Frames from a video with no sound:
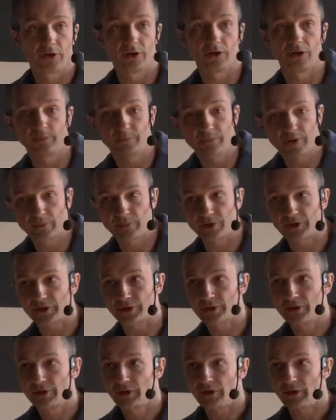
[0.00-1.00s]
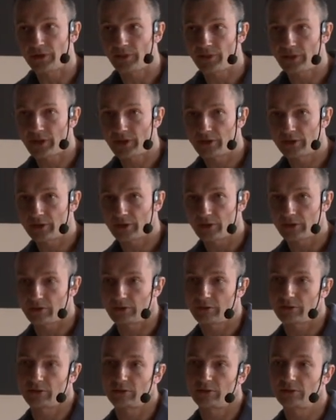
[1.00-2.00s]
public, and then
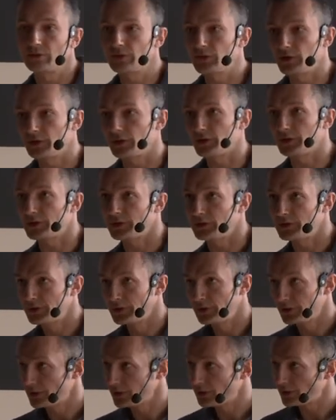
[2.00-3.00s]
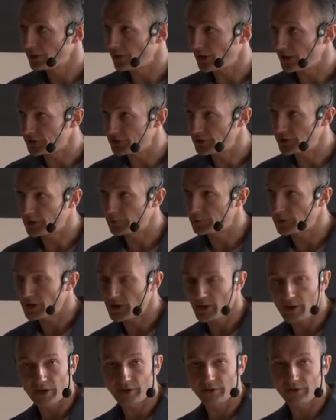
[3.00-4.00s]
the idea
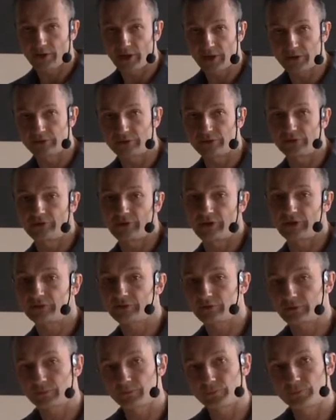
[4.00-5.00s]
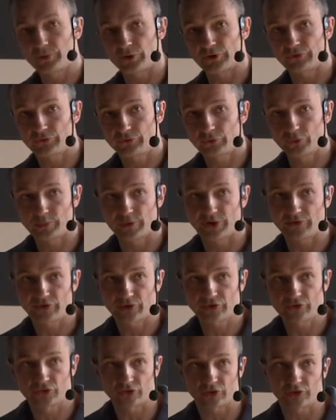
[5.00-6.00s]
behind that is that prosumers
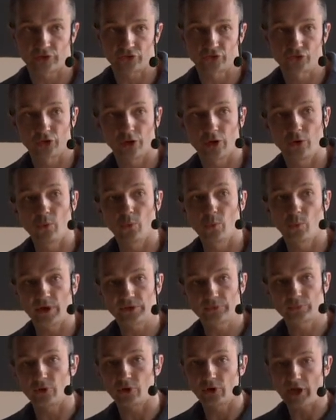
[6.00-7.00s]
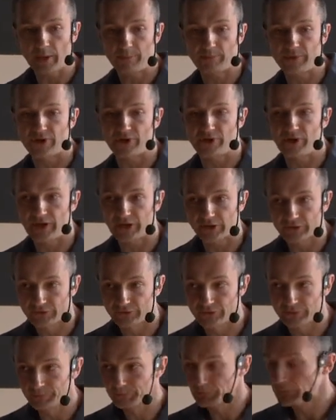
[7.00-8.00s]
actually show what will happen
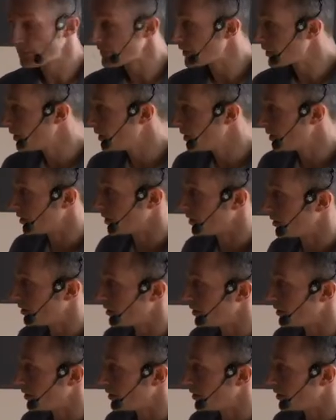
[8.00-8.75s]
next. In